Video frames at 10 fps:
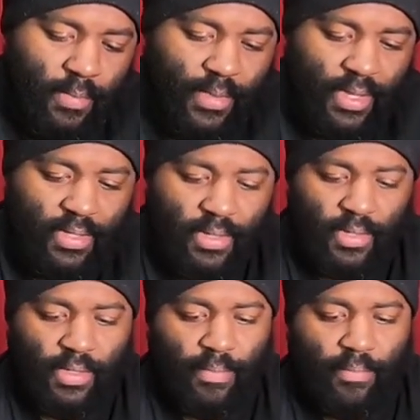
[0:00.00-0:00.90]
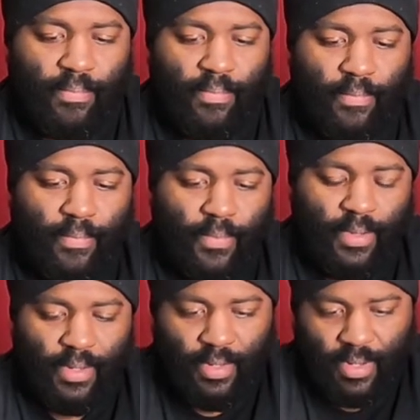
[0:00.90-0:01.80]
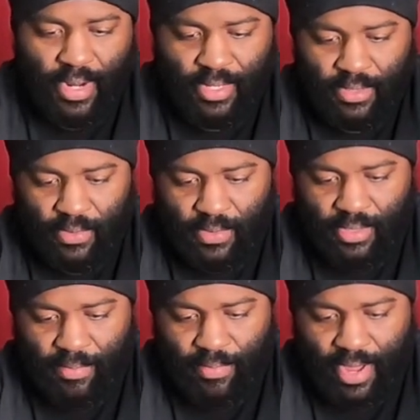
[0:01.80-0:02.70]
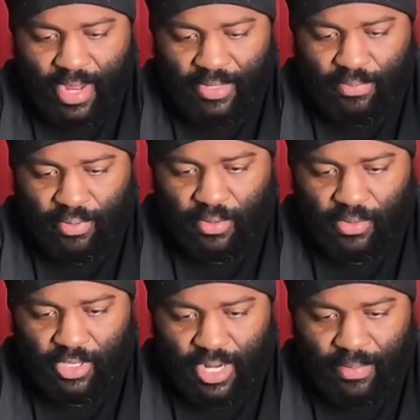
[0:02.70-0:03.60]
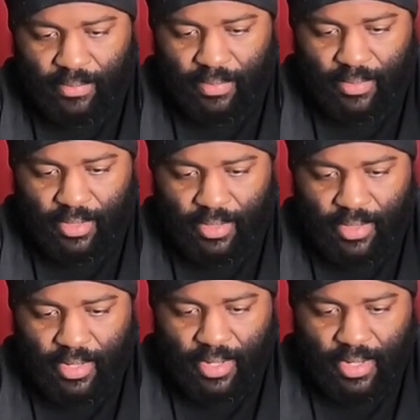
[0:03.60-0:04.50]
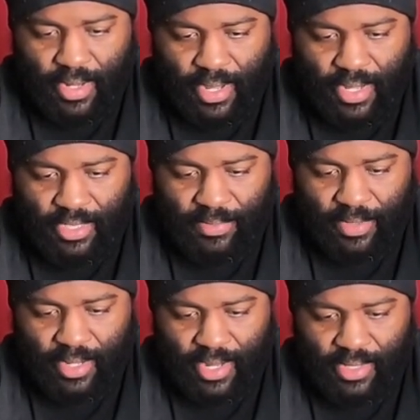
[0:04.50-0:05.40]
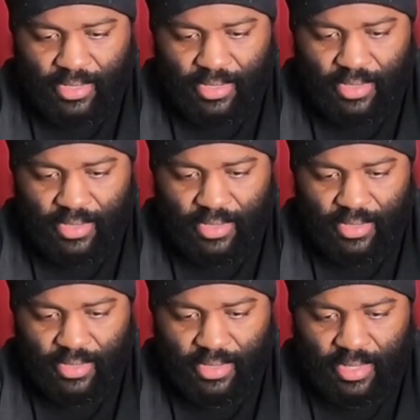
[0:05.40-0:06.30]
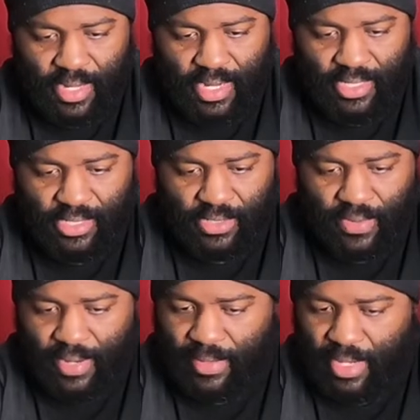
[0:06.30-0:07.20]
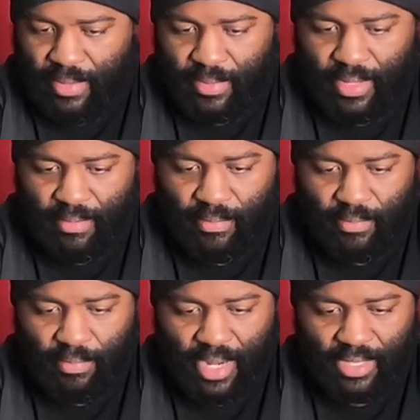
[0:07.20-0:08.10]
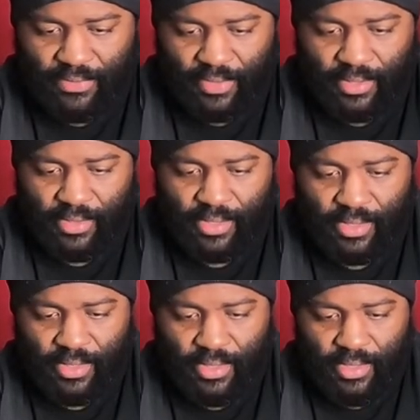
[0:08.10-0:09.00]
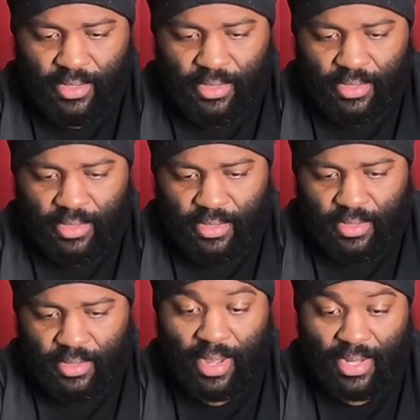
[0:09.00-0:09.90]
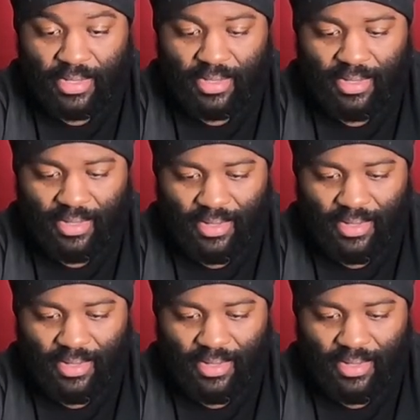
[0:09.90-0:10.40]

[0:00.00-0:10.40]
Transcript: These are some. Next lure is a Bass Pro Shop XPS. I just grabbed a couple of them, box fillers. Best.